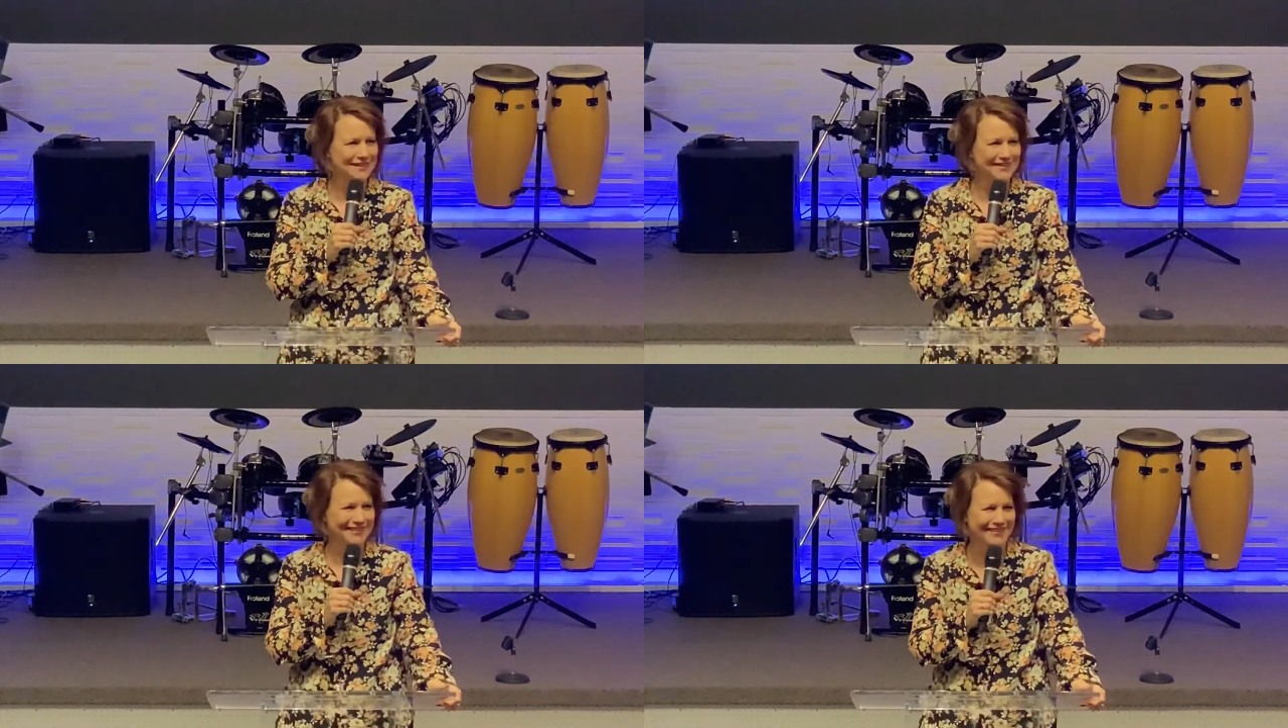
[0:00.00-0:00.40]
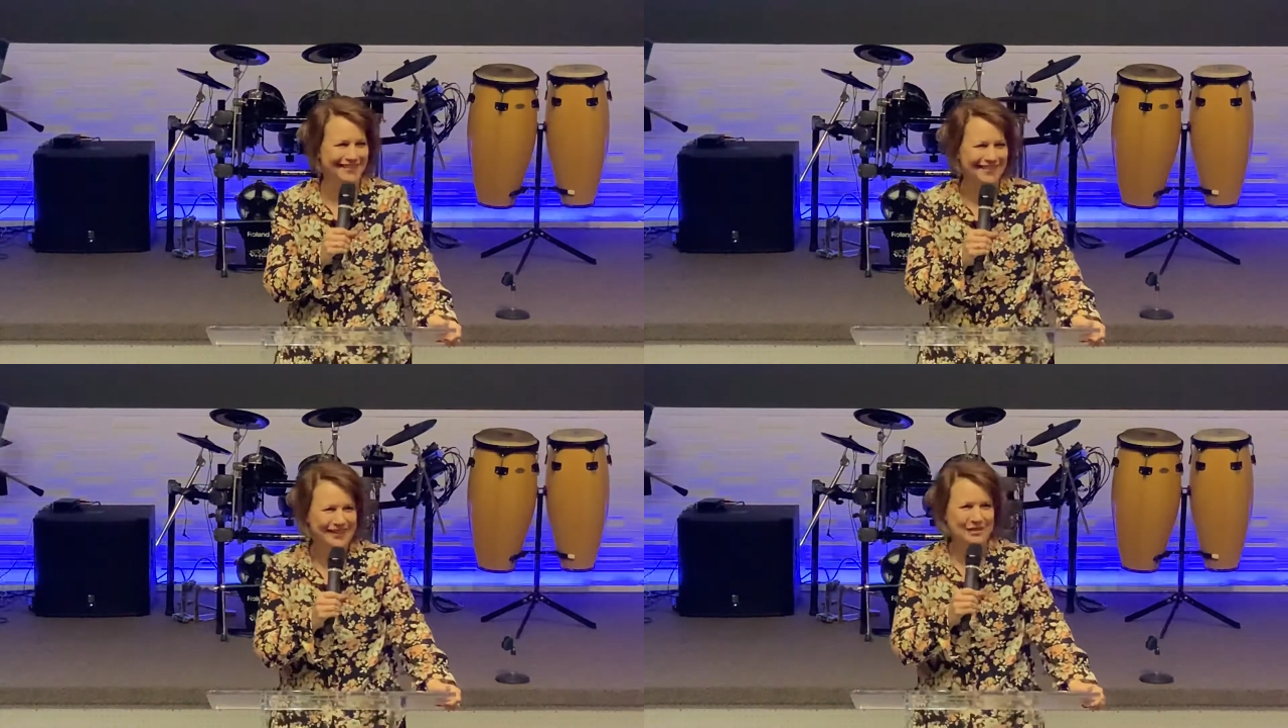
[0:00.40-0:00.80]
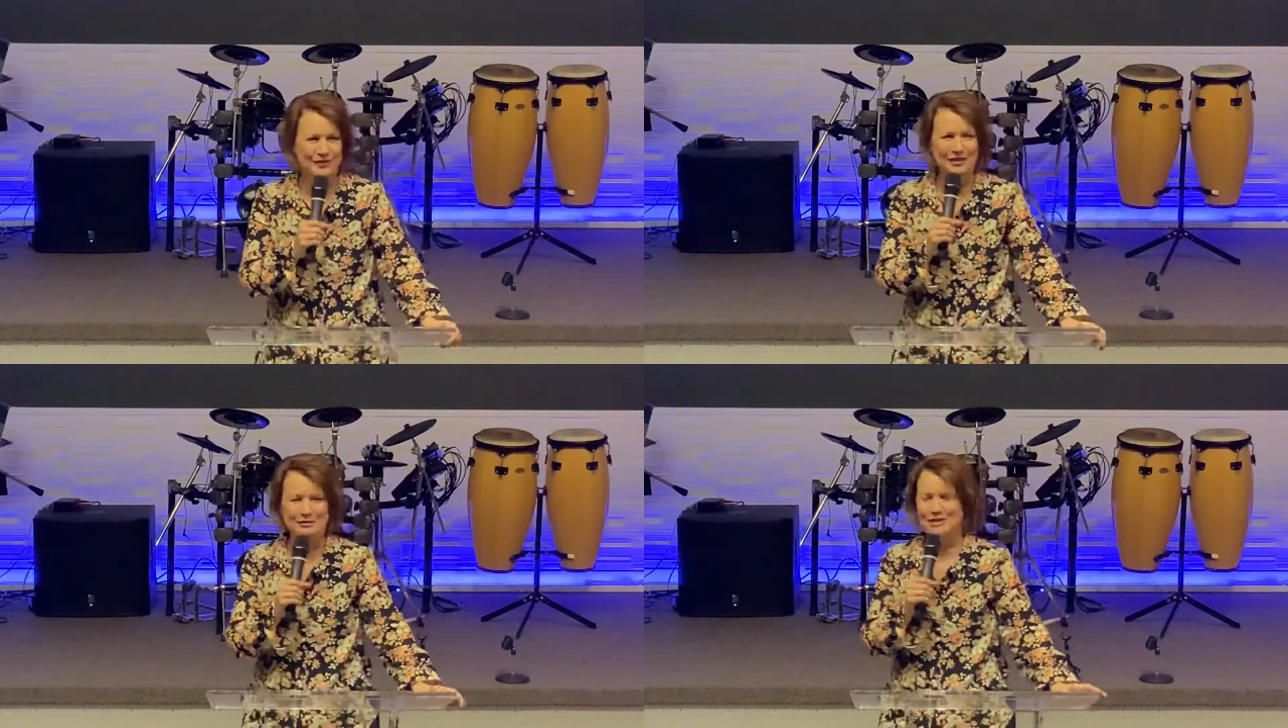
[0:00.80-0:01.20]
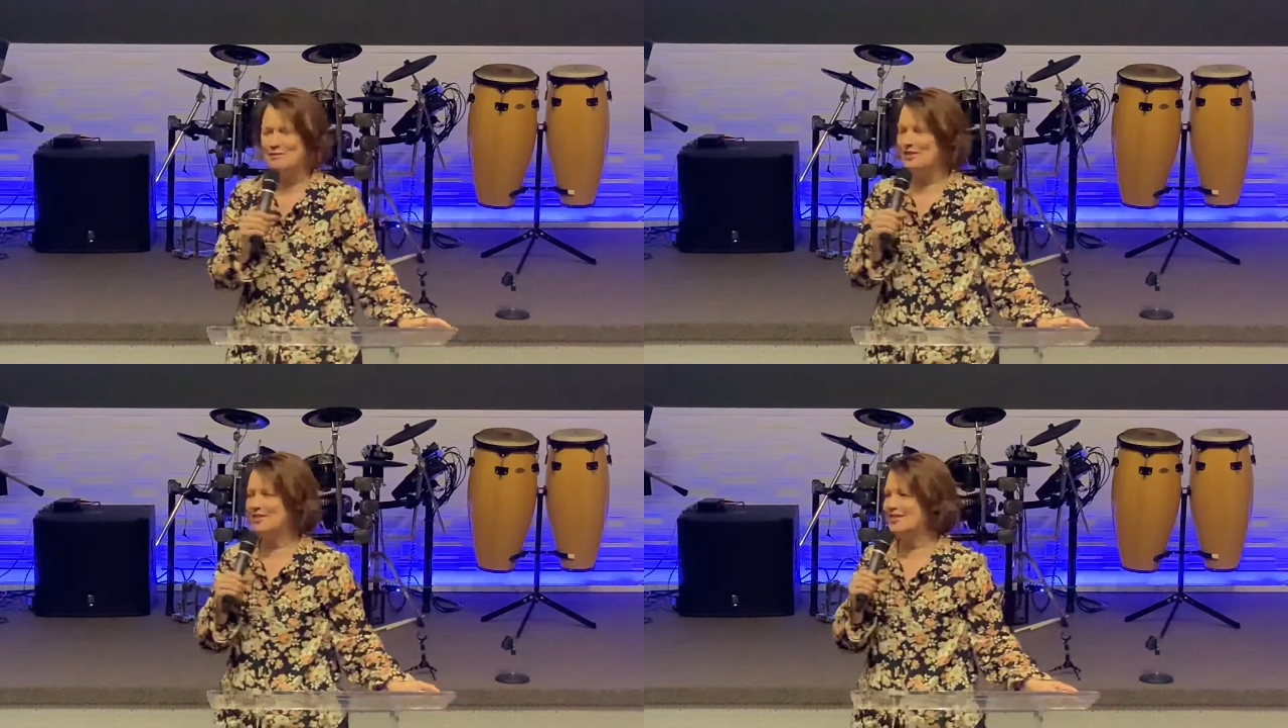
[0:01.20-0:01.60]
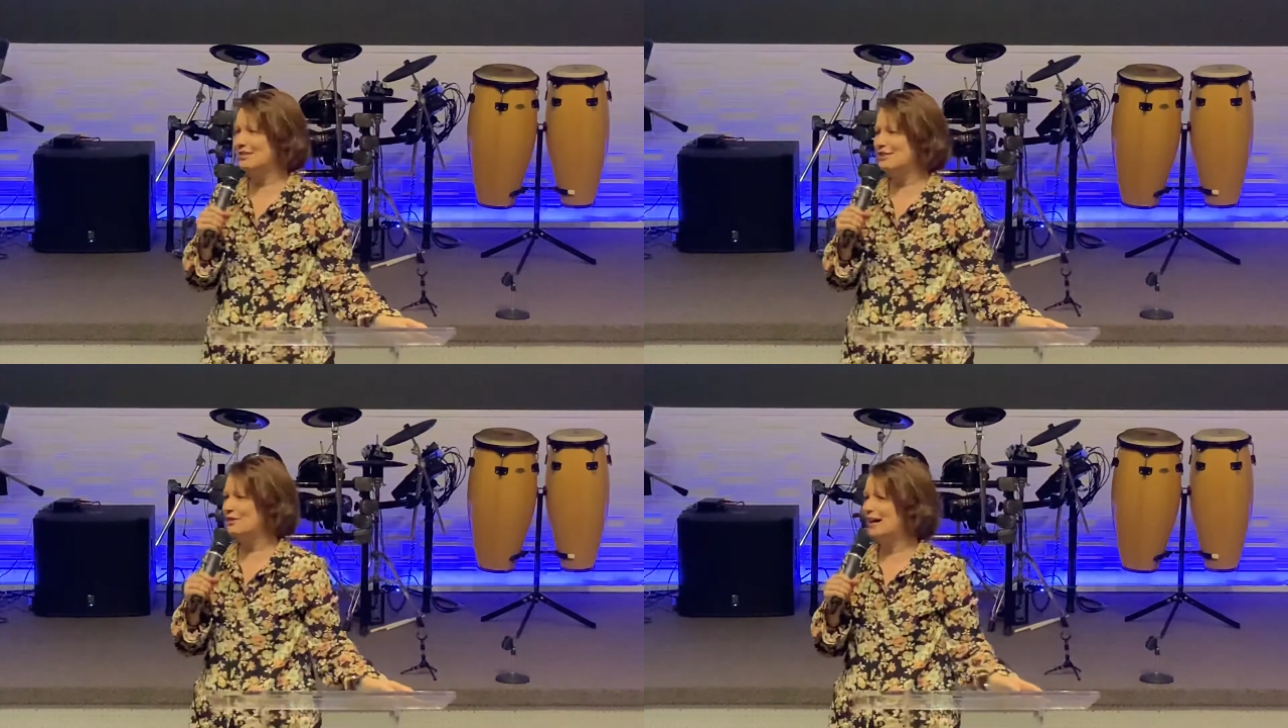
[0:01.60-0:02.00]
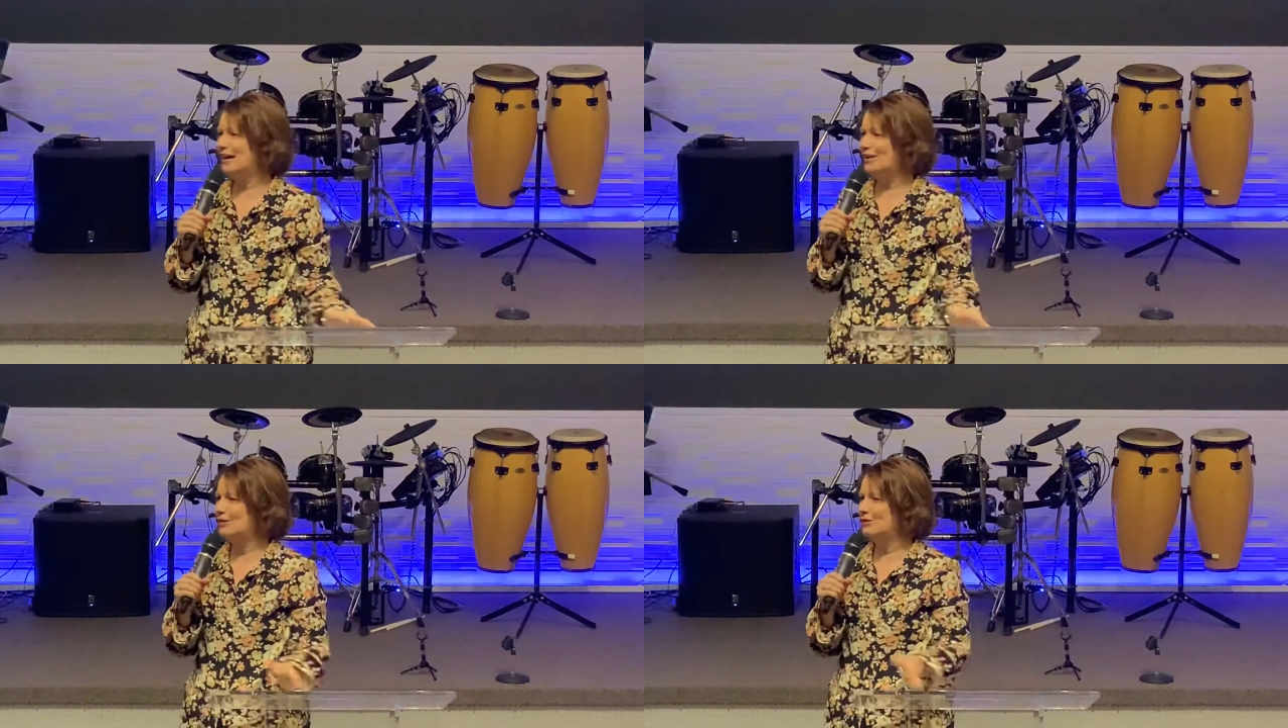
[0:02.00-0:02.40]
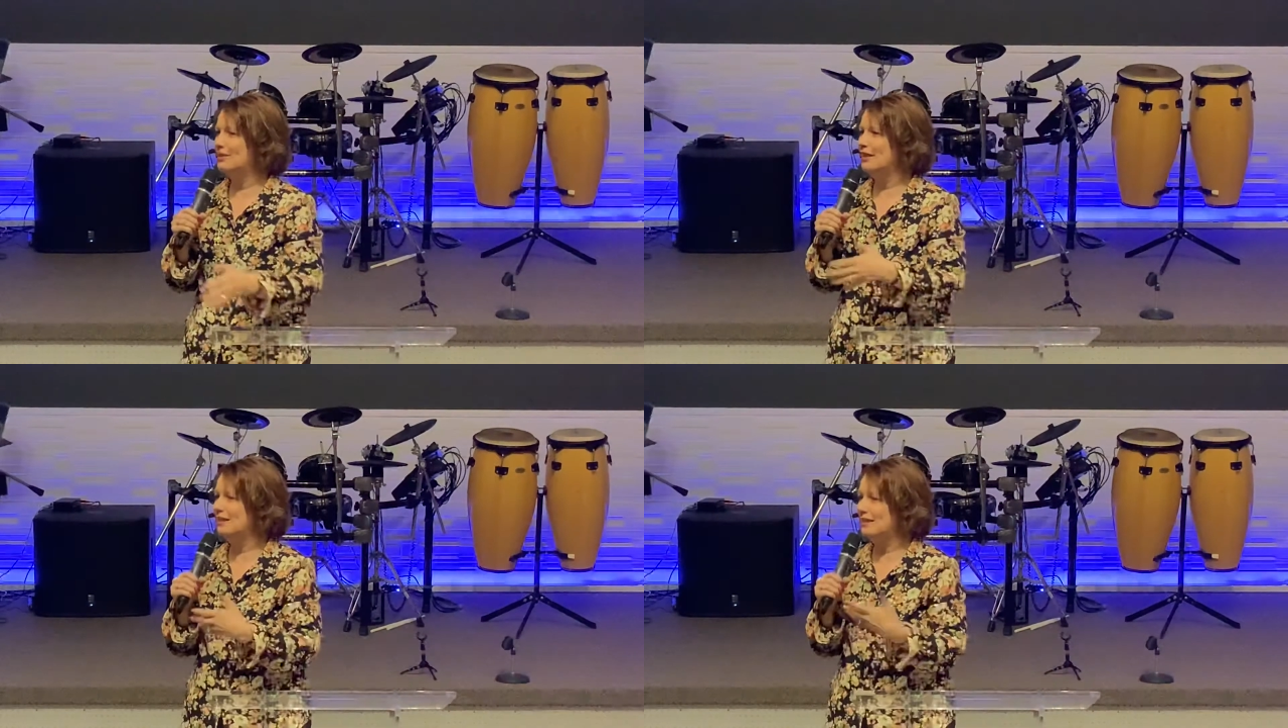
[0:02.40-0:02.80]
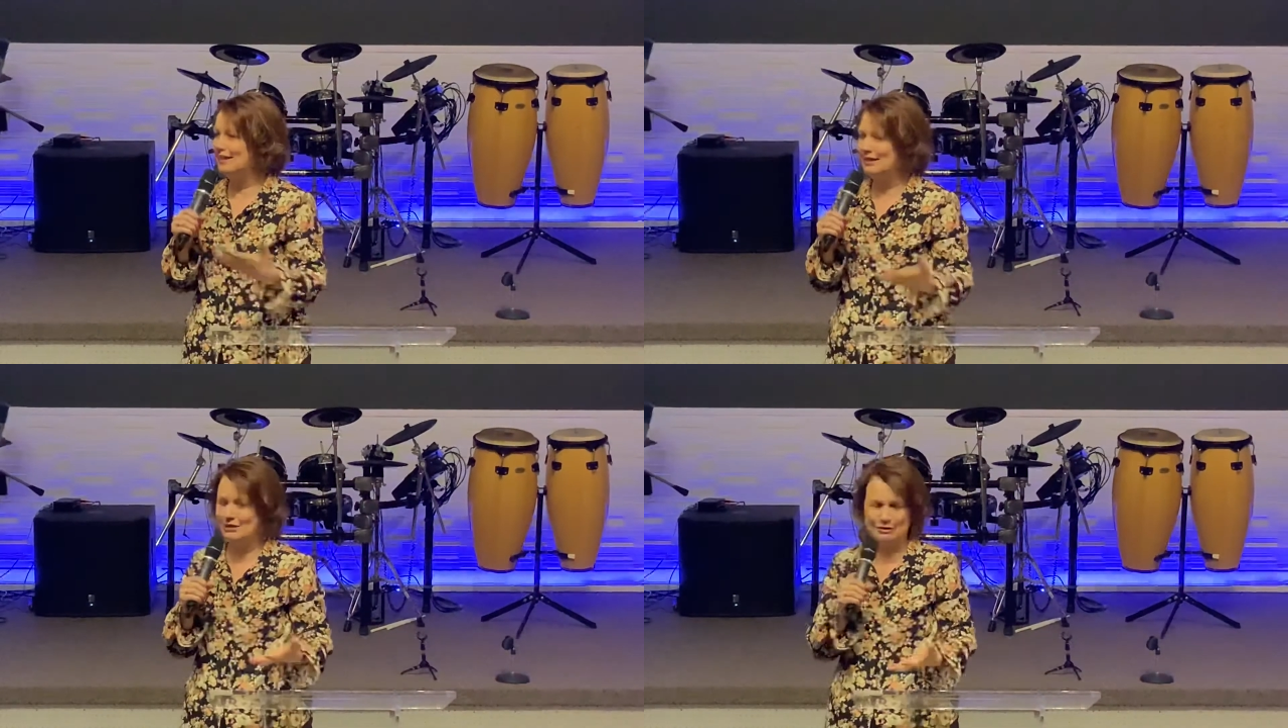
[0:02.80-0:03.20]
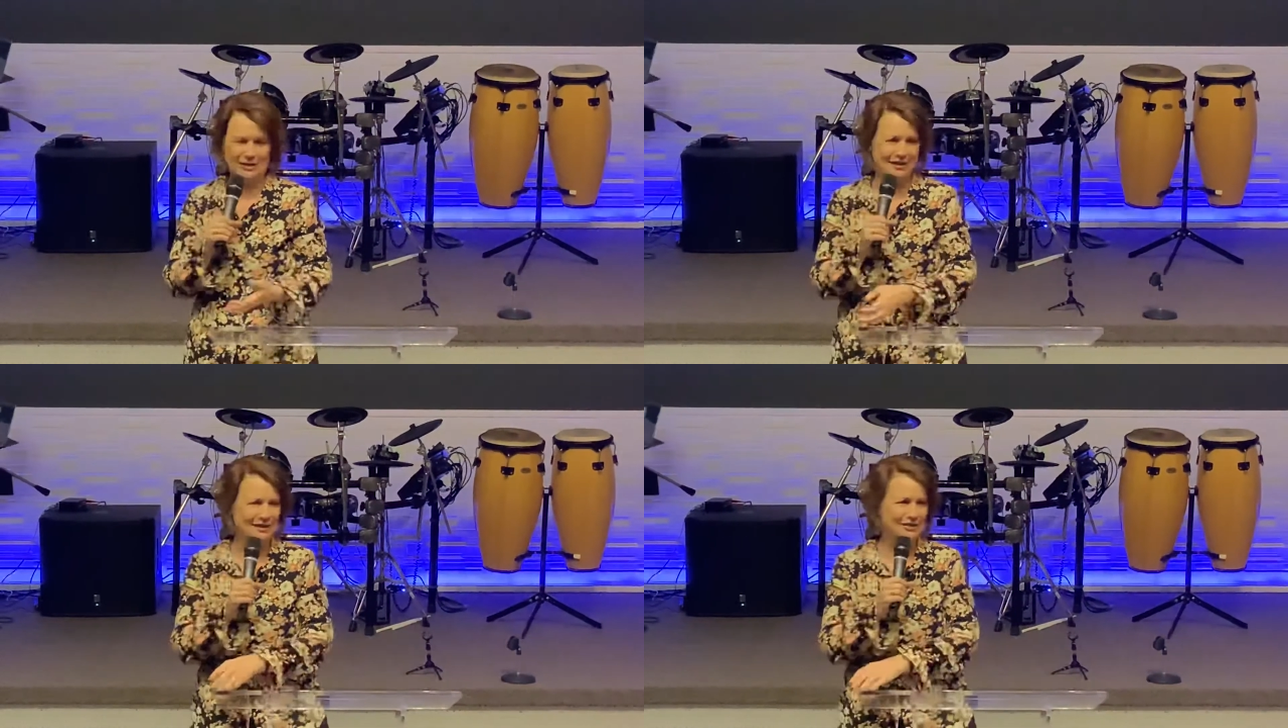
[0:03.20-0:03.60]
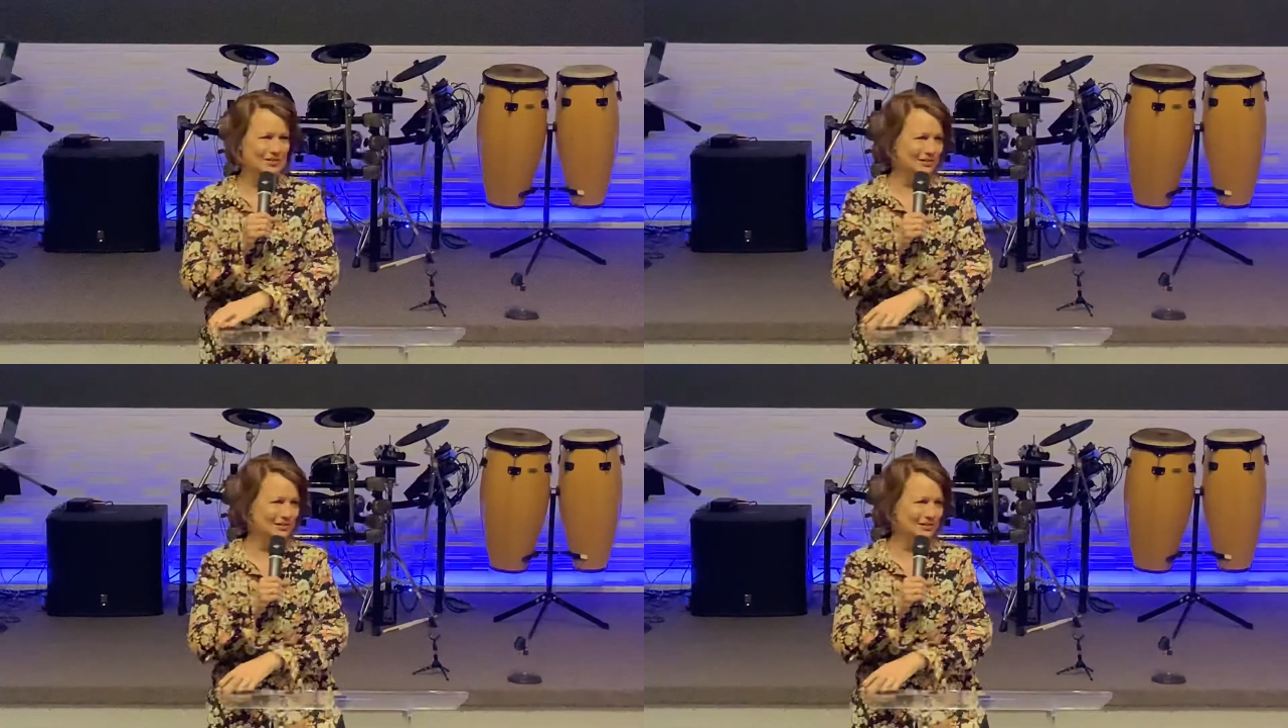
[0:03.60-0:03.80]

If anybody wants to know how eating keto can